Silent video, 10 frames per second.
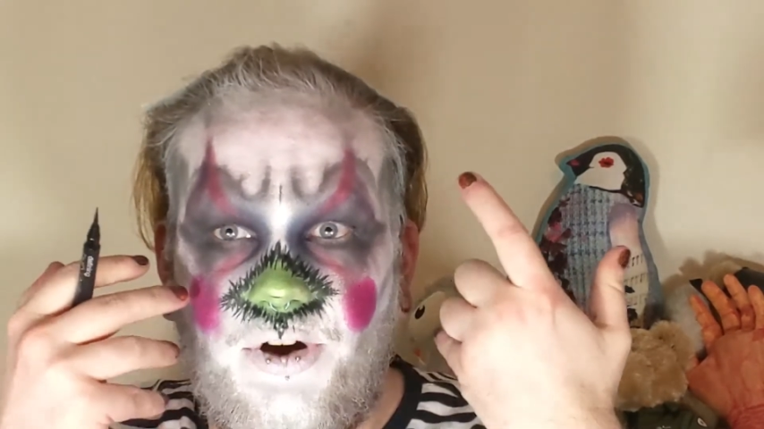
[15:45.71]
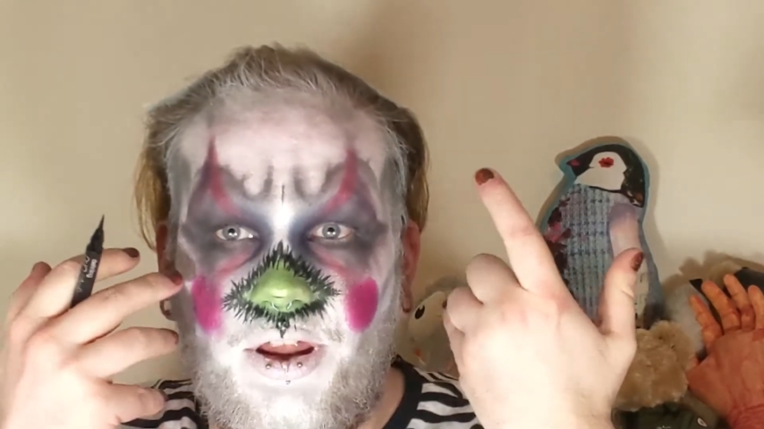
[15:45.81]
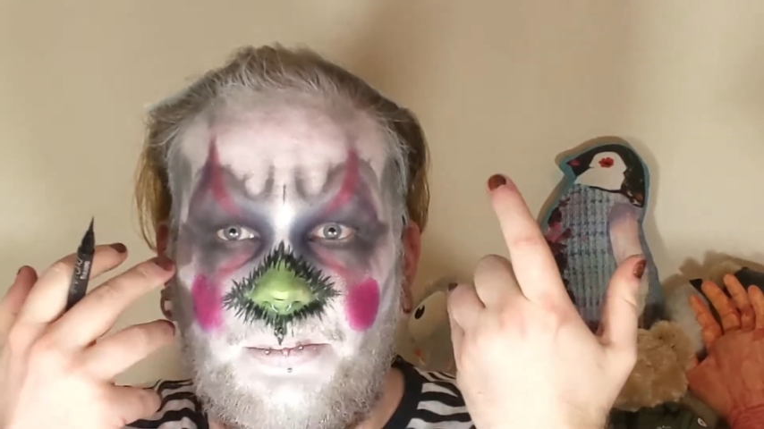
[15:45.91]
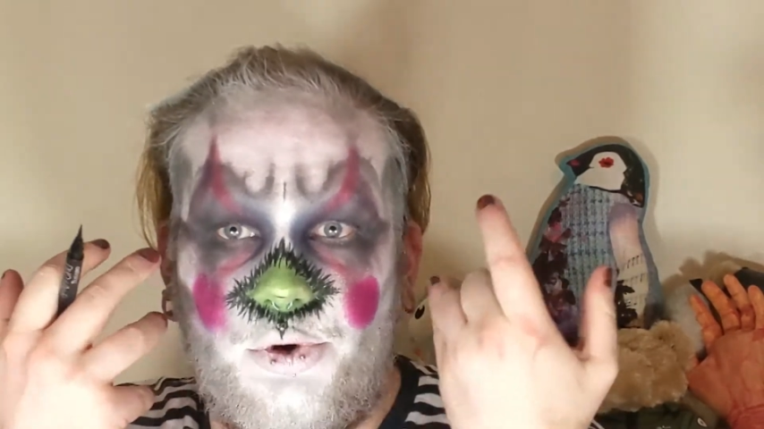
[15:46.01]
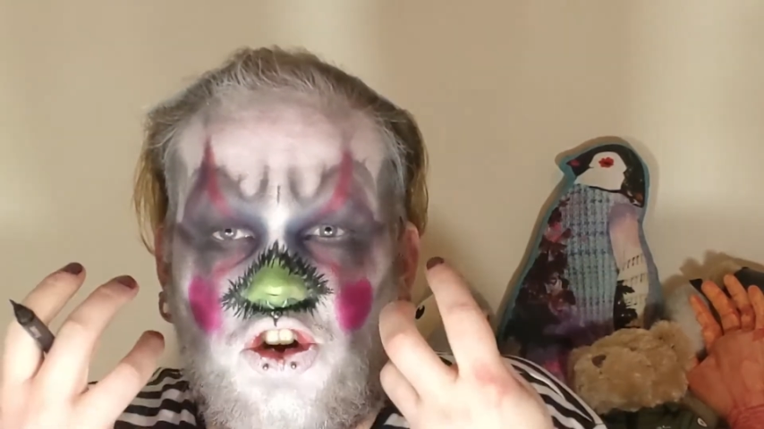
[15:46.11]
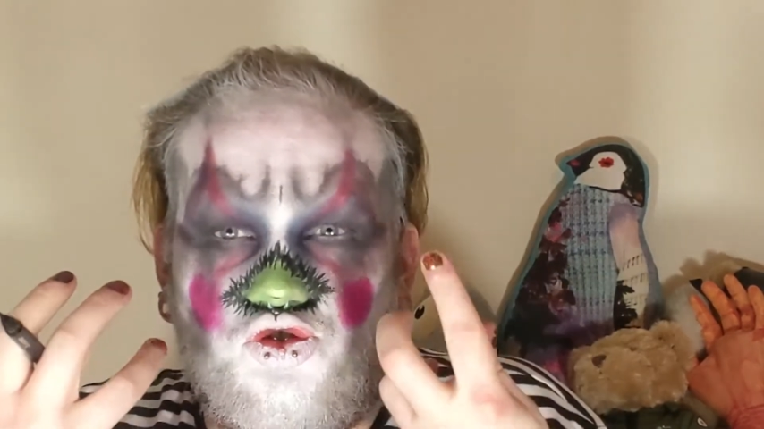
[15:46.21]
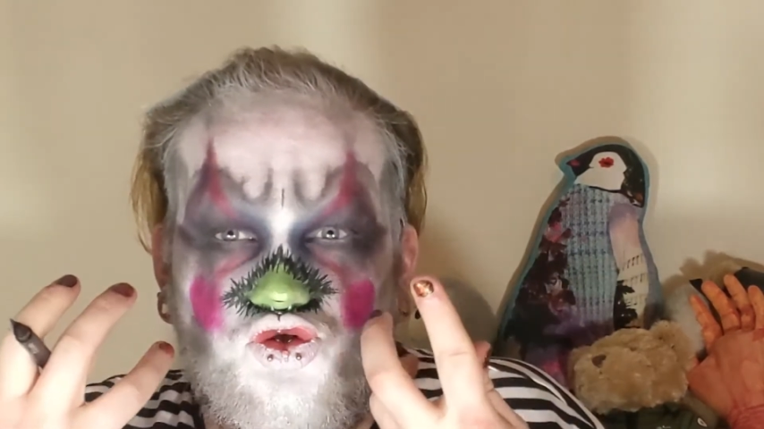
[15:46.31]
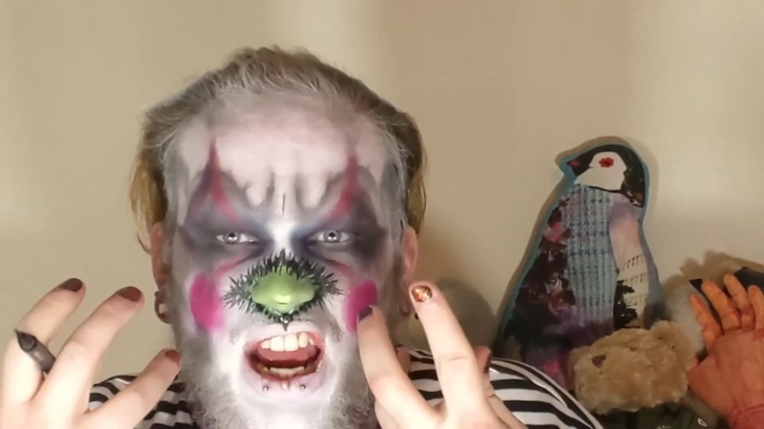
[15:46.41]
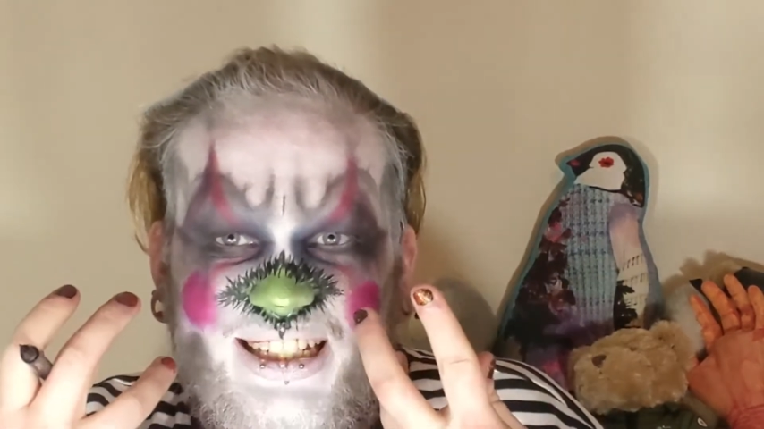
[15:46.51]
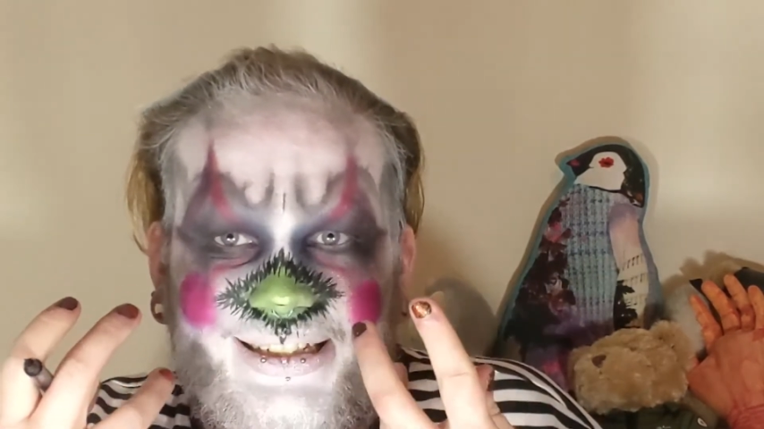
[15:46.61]
further
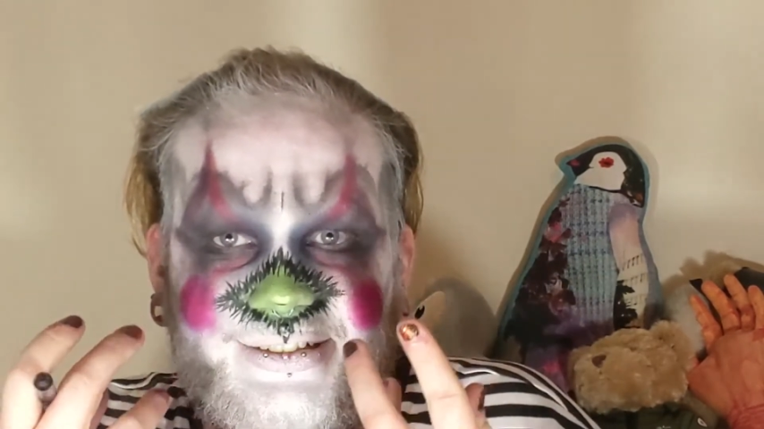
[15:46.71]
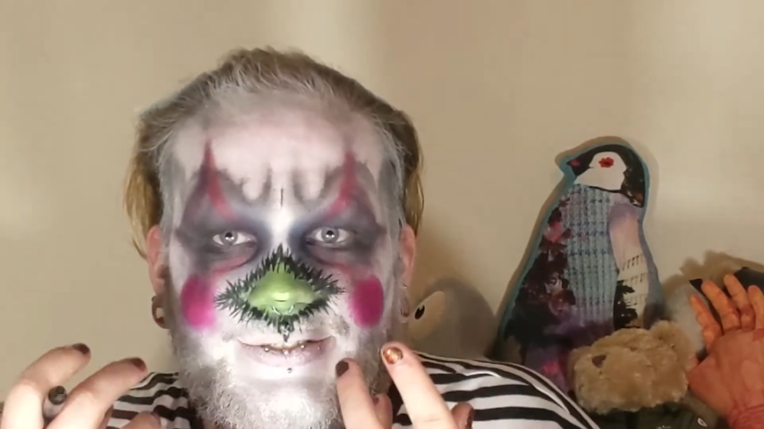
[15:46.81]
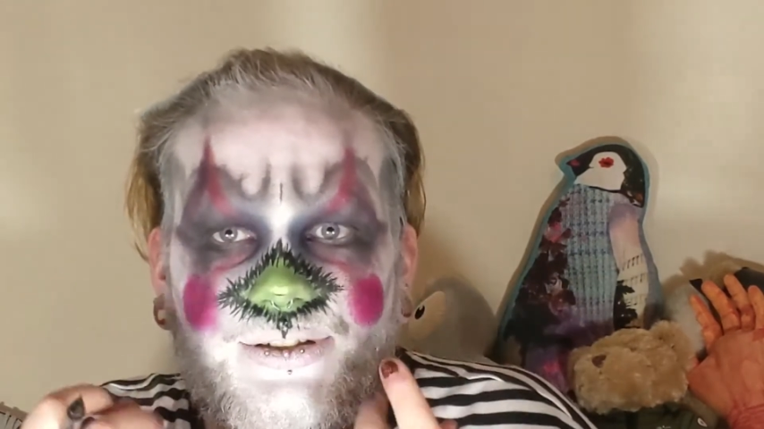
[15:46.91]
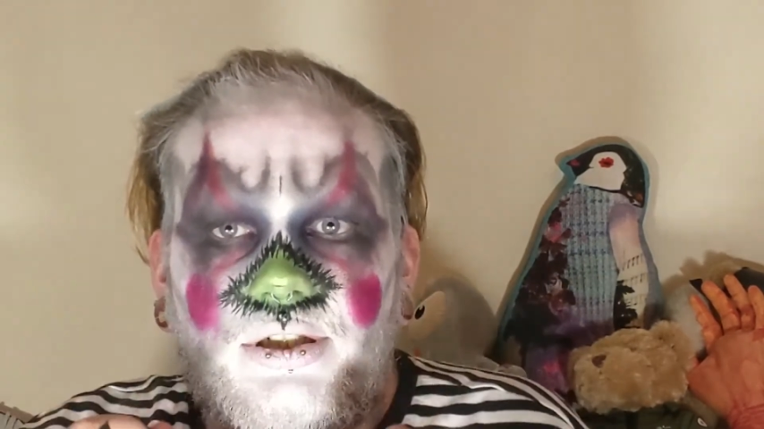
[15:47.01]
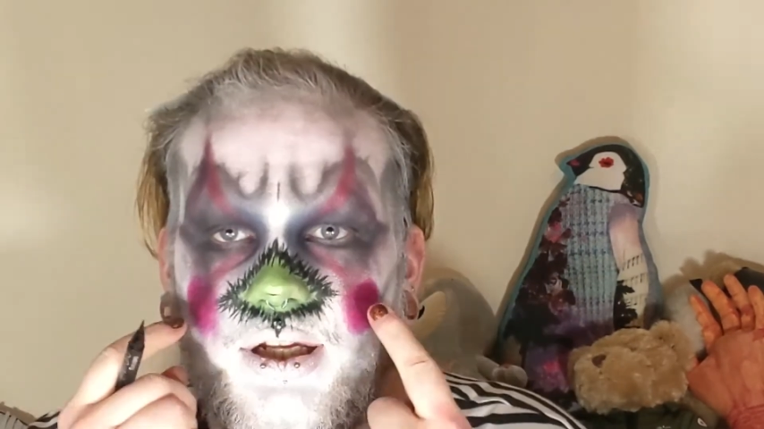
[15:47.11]
aggressive.